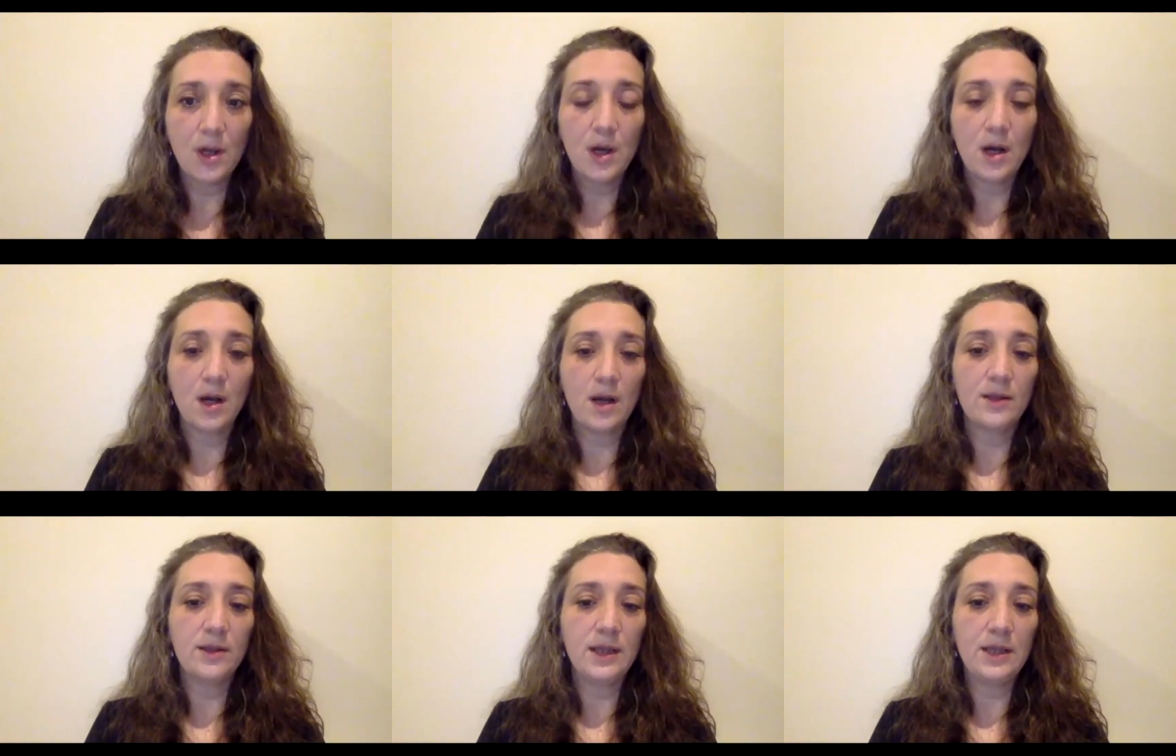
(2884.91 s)
Uh,
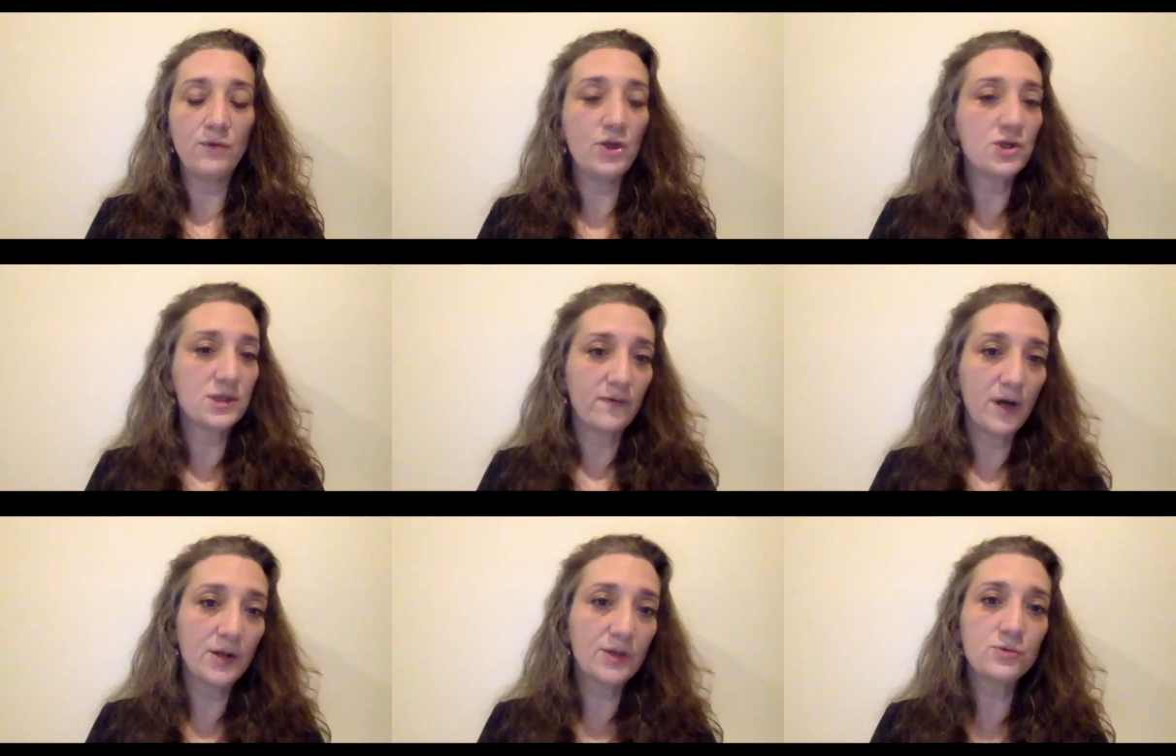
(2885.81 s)
the regions of
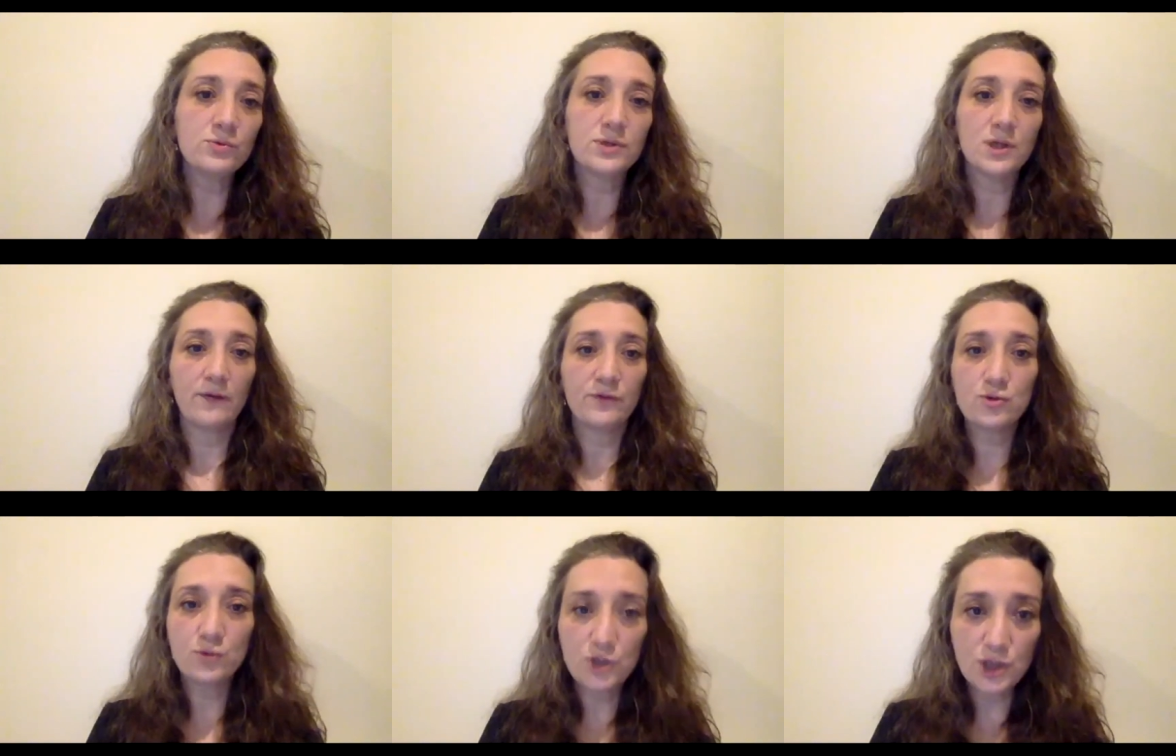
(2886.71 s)
Hadrut, of
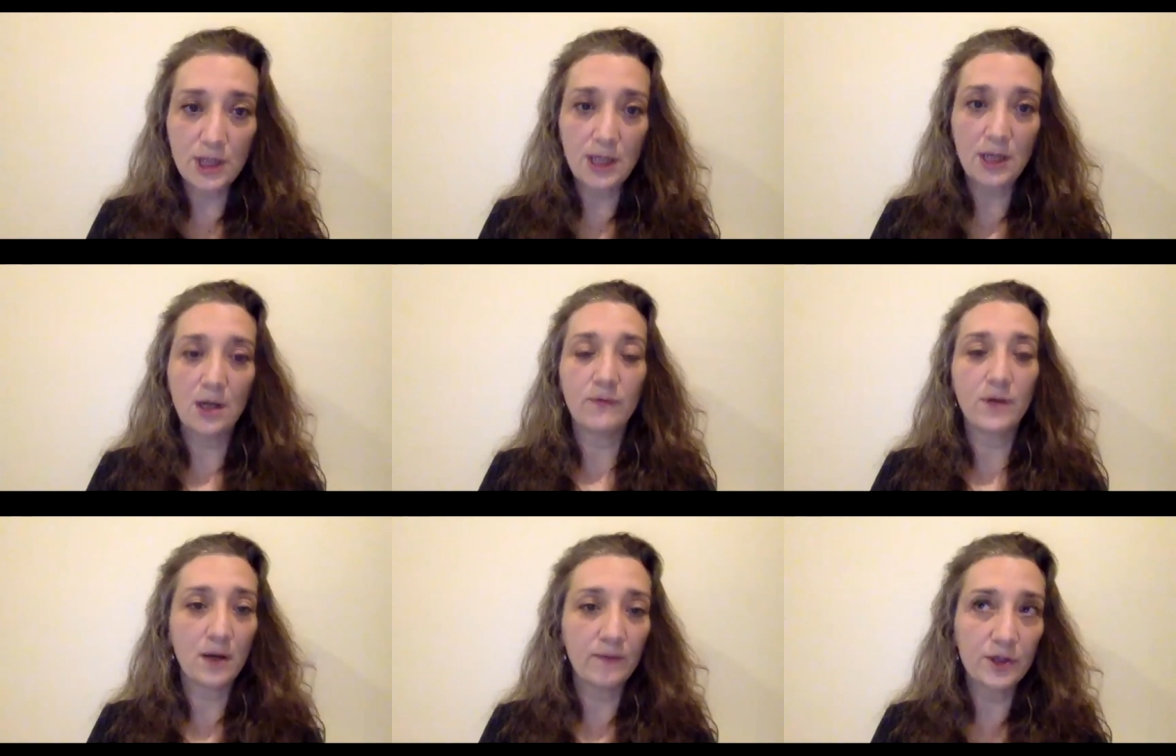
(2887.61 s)
Shushi, of
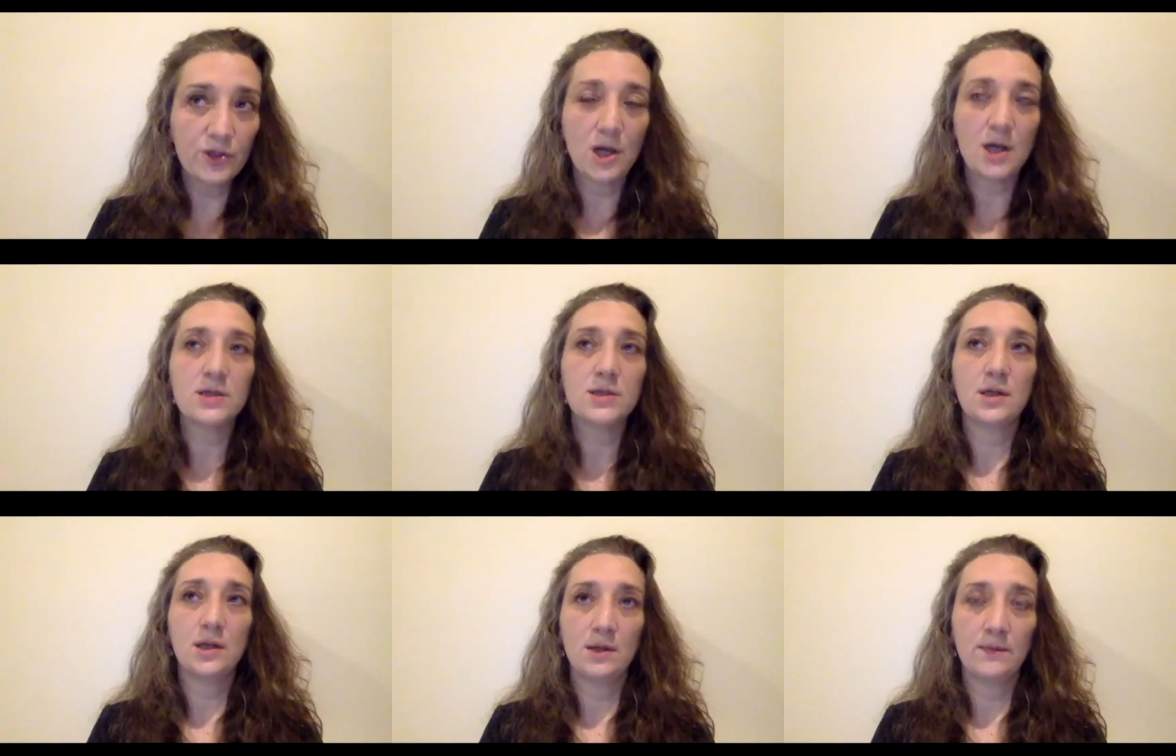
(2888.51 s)
Karvajar,
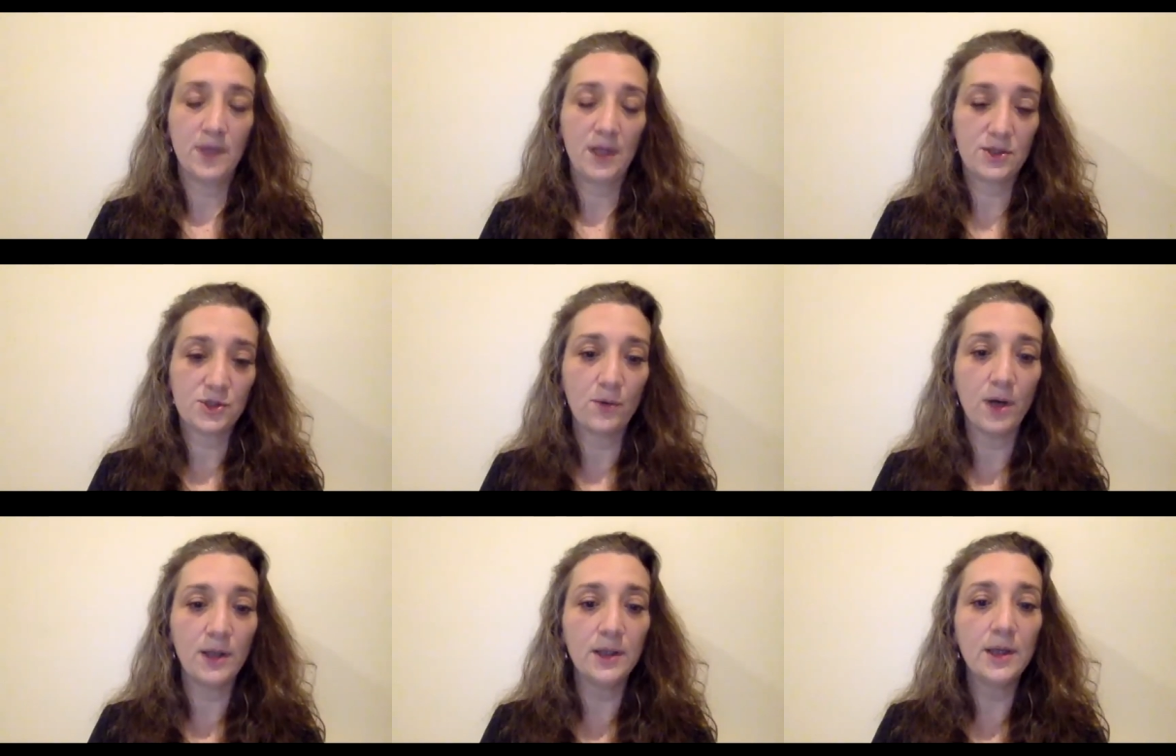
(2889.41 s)
um, and so
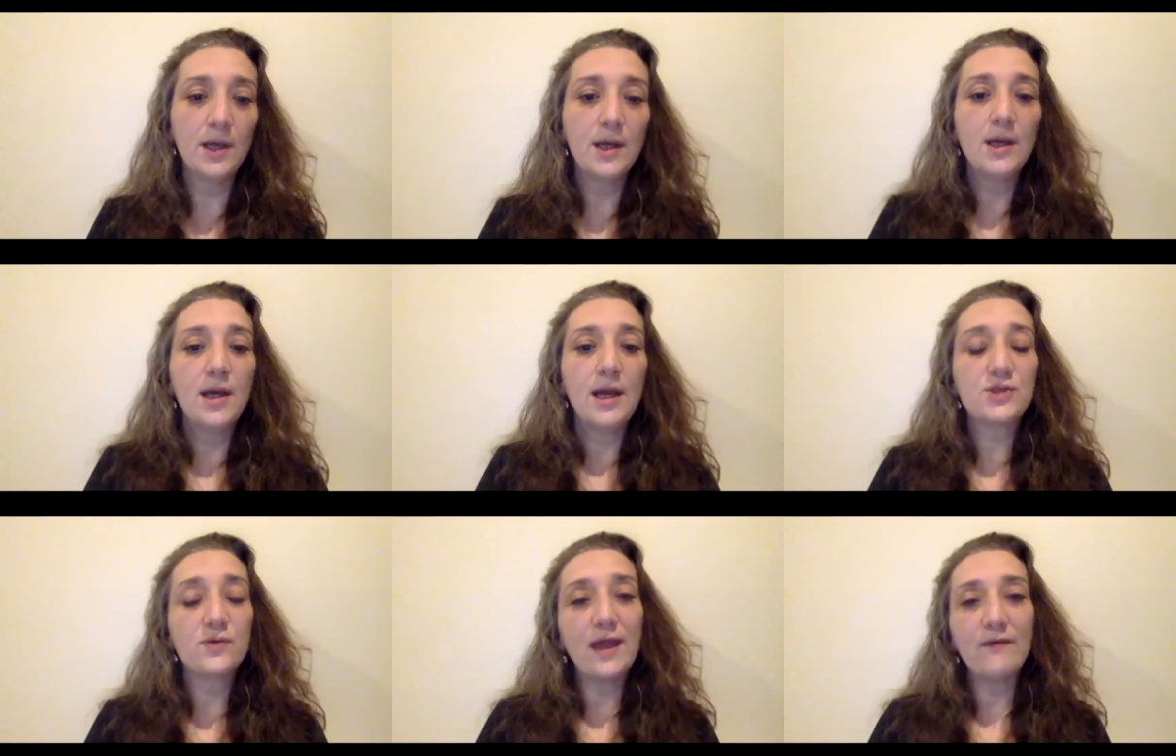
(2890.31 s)
on. And
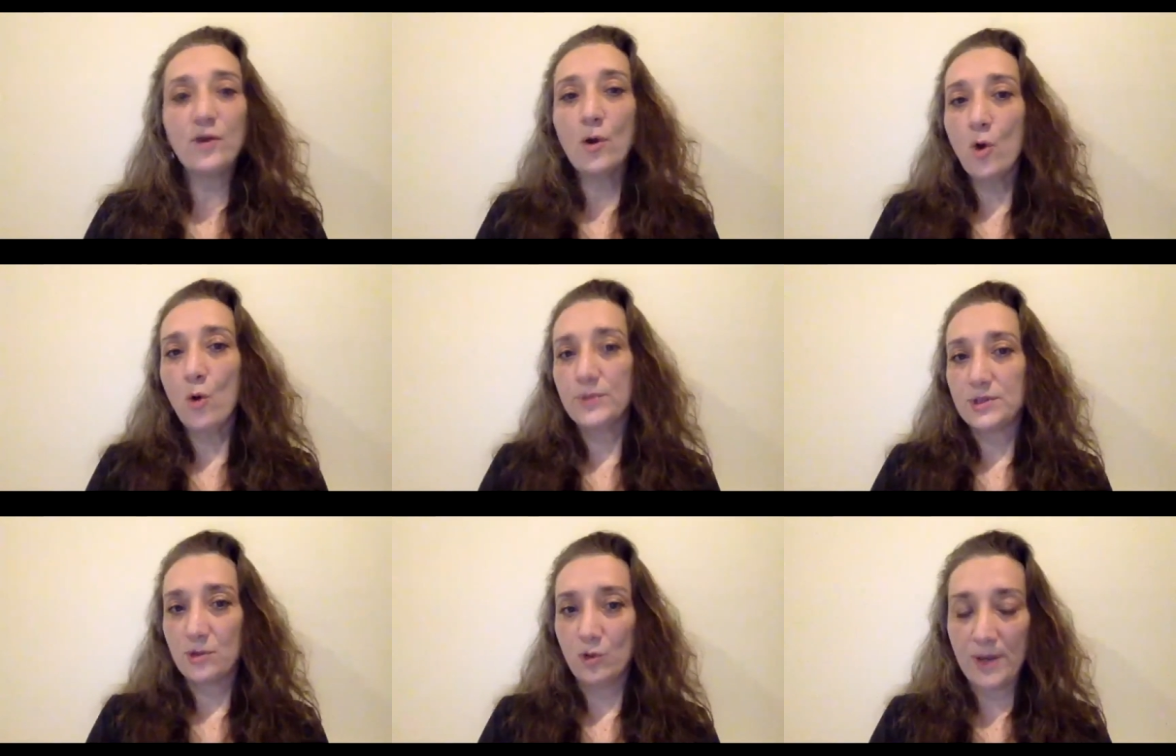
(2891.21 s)
so they have no homes
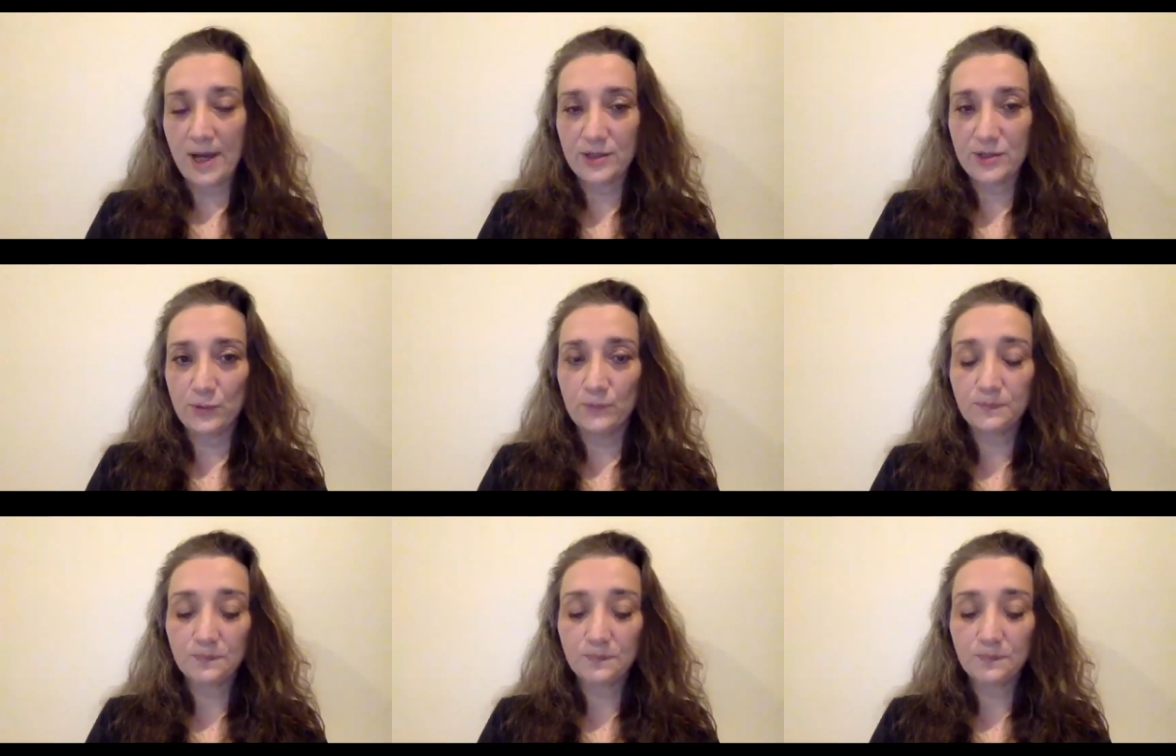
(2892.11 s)
to go back to.